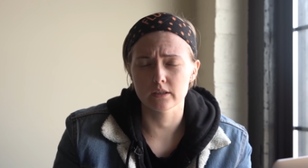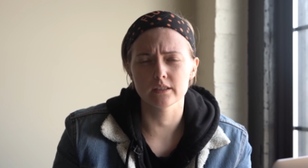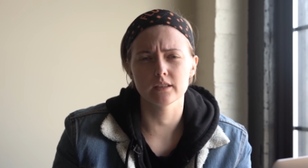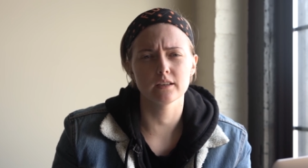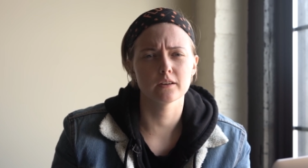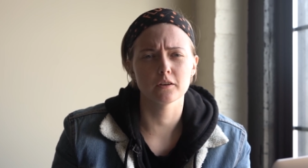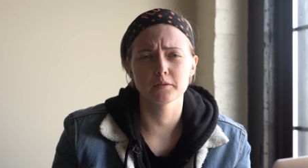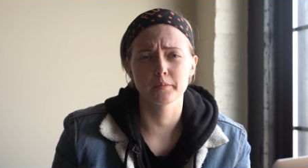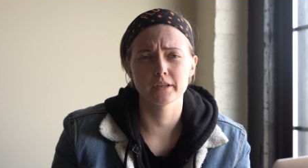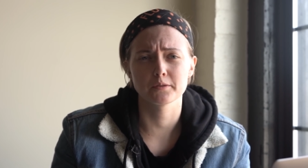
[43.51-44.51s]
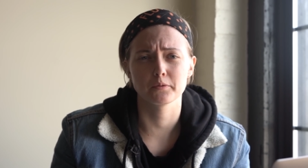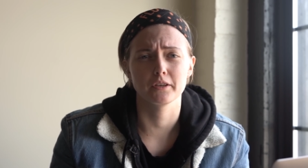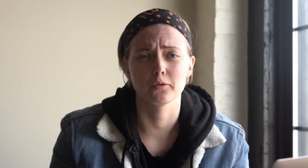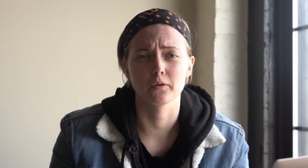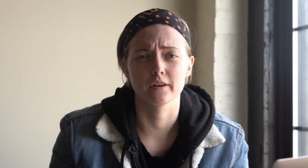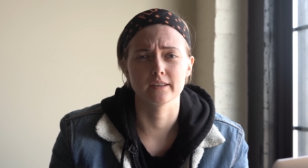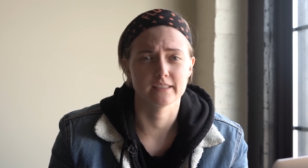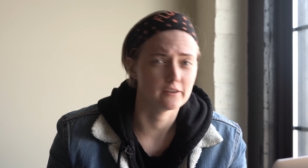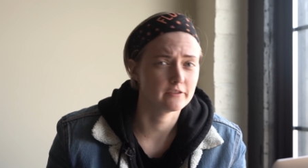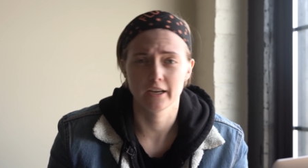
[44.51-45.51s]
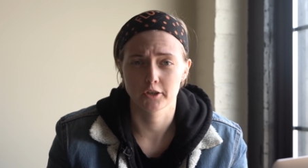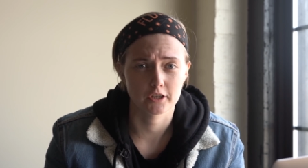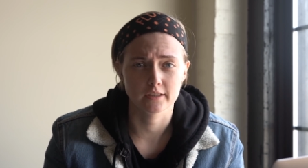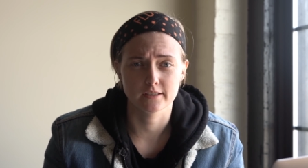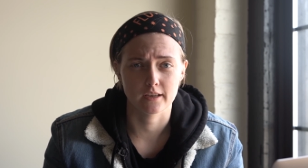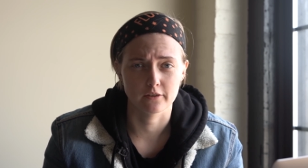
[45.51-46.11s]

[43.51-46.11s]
It, it, all depends what your definitions